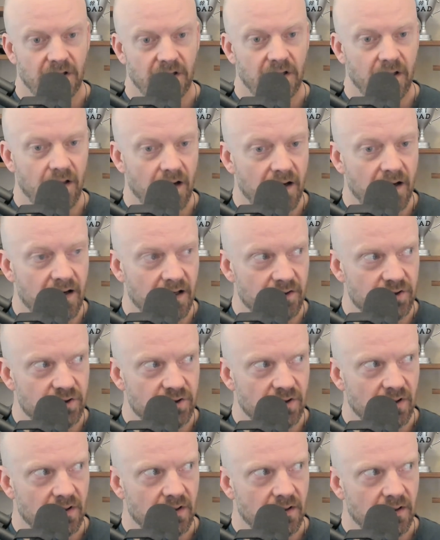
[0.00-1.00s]

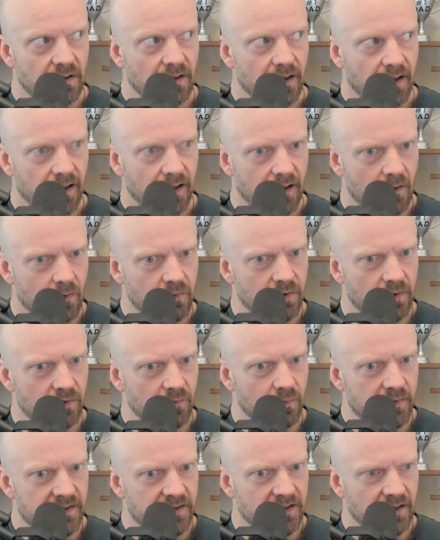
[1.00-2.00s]
Gosh, how could
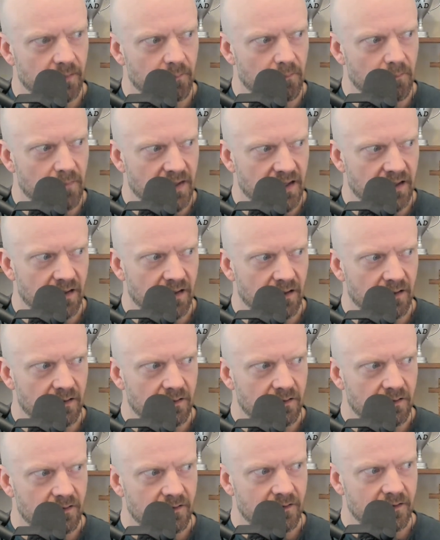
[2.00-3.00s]
we get men